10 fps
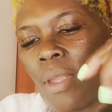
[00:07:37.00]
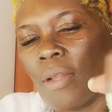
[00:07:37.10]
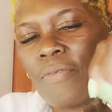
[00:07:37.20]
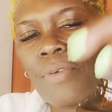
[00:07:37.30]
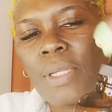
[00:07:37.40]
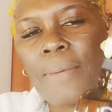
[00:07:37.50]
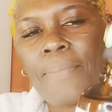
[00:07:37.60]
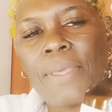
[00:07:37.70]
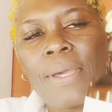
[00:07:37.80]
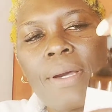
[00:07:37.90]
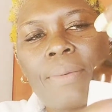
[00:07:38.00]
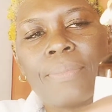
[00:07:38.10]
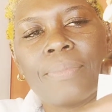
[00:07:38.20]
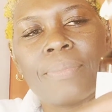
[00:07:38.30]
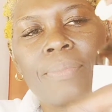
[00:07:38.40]
I'll fill up the
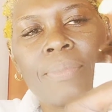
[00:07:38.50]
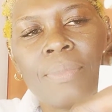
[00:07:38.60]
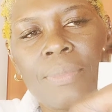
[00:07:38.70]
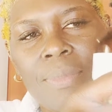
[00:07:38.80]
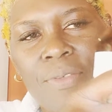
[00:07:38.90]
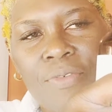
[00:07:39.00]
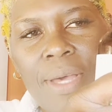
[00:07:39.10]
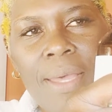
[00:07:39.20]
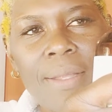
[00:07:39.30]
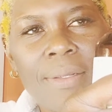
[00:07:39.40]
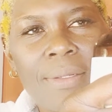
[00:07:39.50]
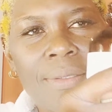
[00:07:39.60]
vial.